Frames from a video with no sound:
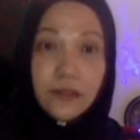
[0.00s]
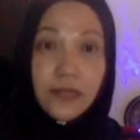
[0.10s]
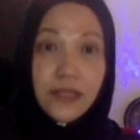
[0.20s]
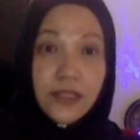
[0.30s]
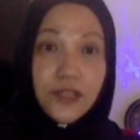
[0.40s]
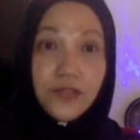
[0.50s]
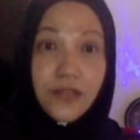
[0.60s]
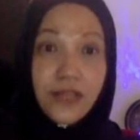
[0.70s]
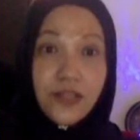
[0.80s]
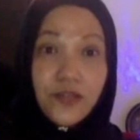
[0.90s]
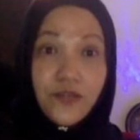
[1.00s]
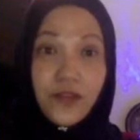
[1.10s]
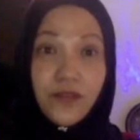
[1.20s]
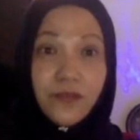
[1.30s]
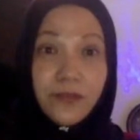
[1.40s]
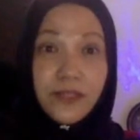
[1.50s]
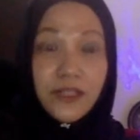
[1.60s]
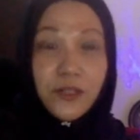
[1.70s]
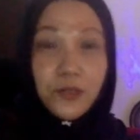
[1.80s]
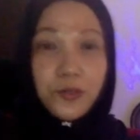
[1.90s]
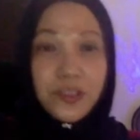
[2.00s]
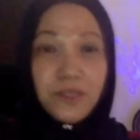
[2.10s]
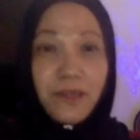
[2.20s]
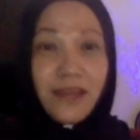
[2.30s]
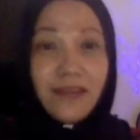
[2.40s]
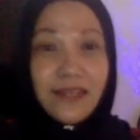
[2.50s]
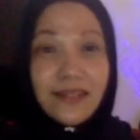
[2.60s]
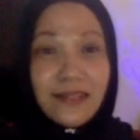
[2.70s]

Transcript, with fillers: Thank you. Thank you for everybody who spent their